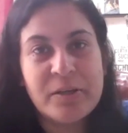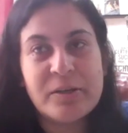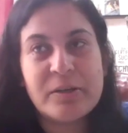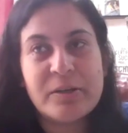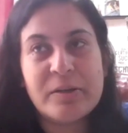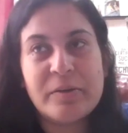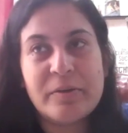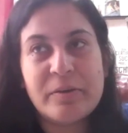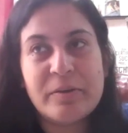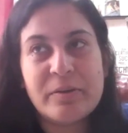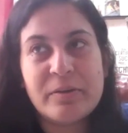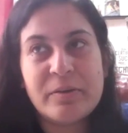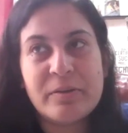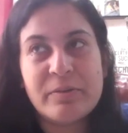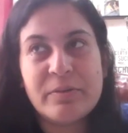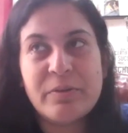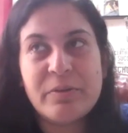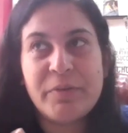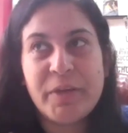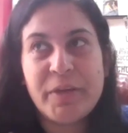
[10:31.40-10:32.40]
uh,
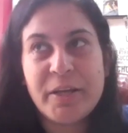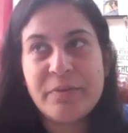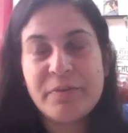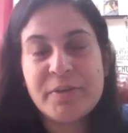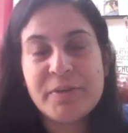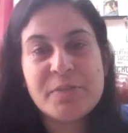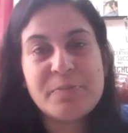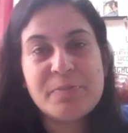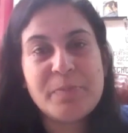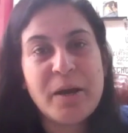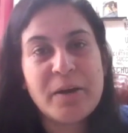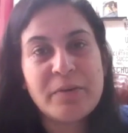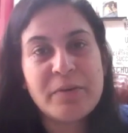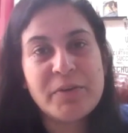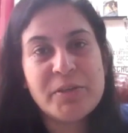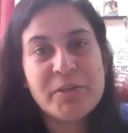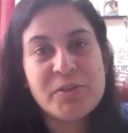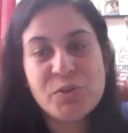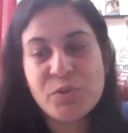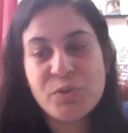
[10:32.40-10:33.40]
the very first part
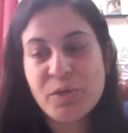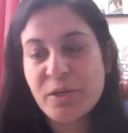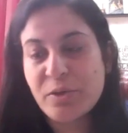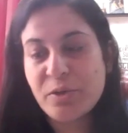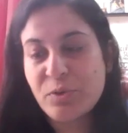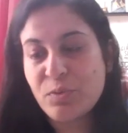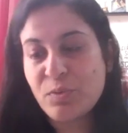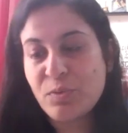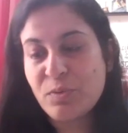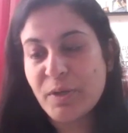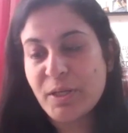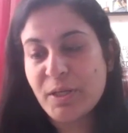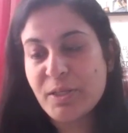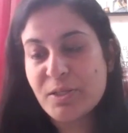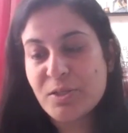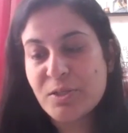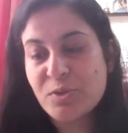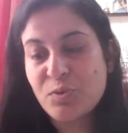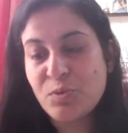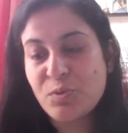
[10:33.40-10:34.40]
which you can do
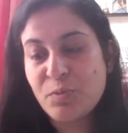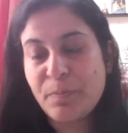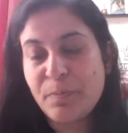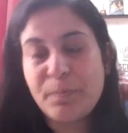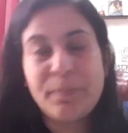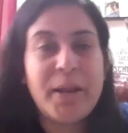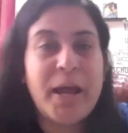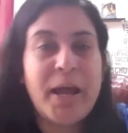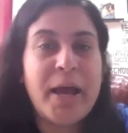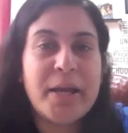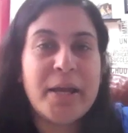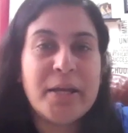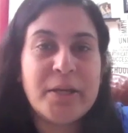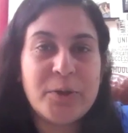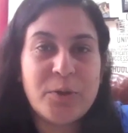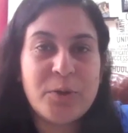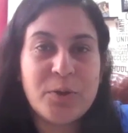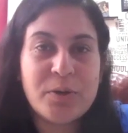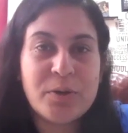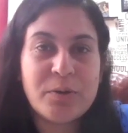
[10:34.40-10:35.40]
is to plan
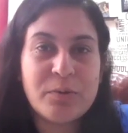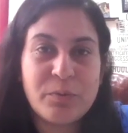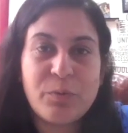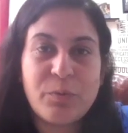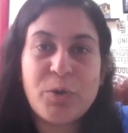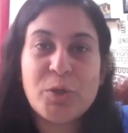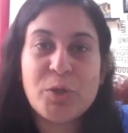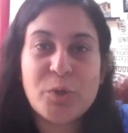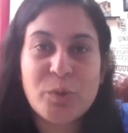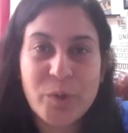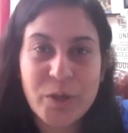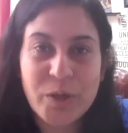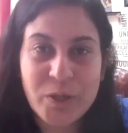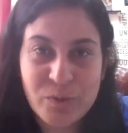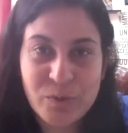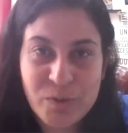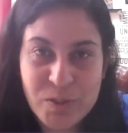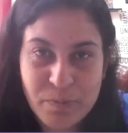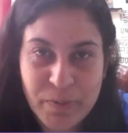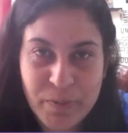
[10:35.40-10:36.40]
your what you're going
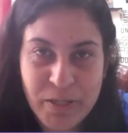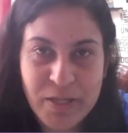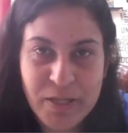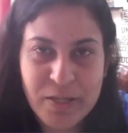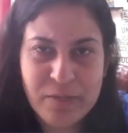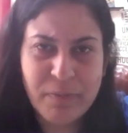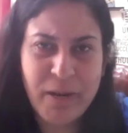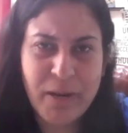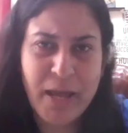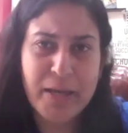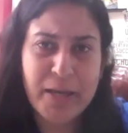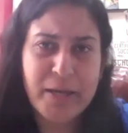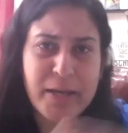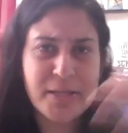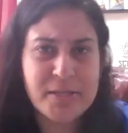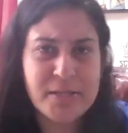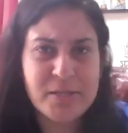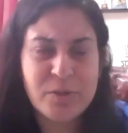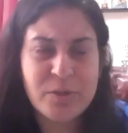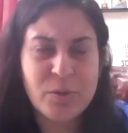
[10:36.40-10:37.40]
to speak. Plan
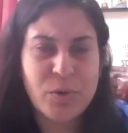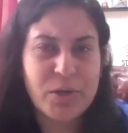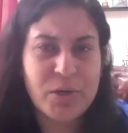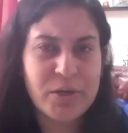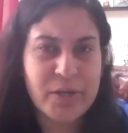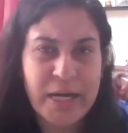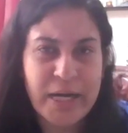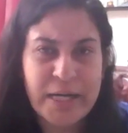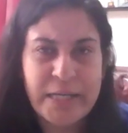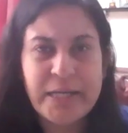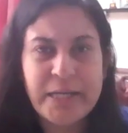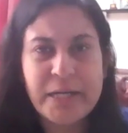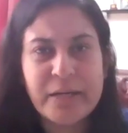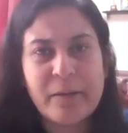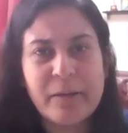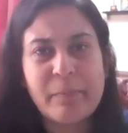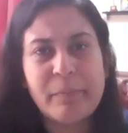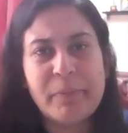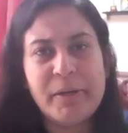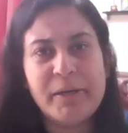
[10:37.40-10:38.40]
as in not writing it
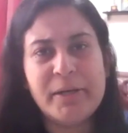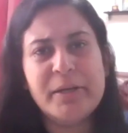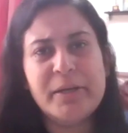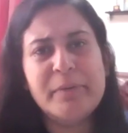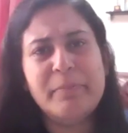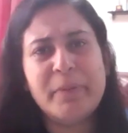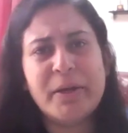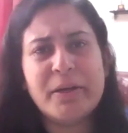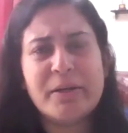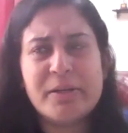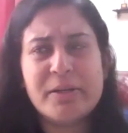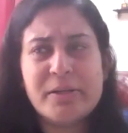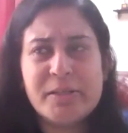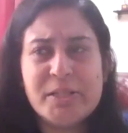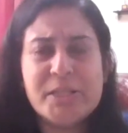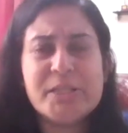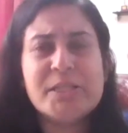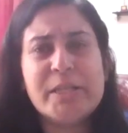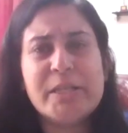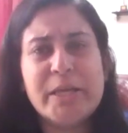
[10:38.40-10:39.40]
completely, but
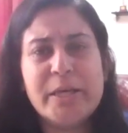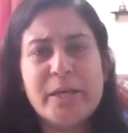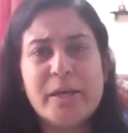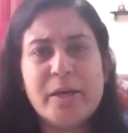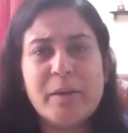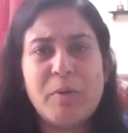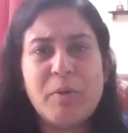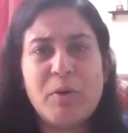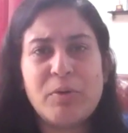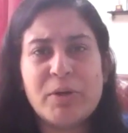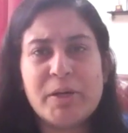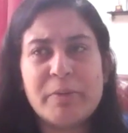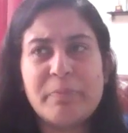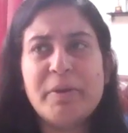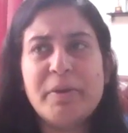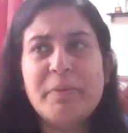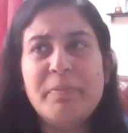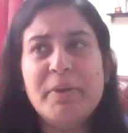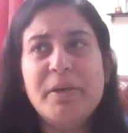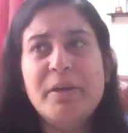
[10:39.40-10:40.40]
just thinking about it.
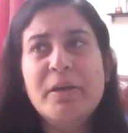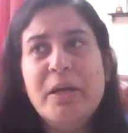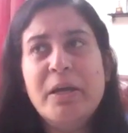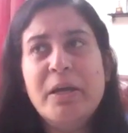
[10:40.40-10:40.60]
Maybe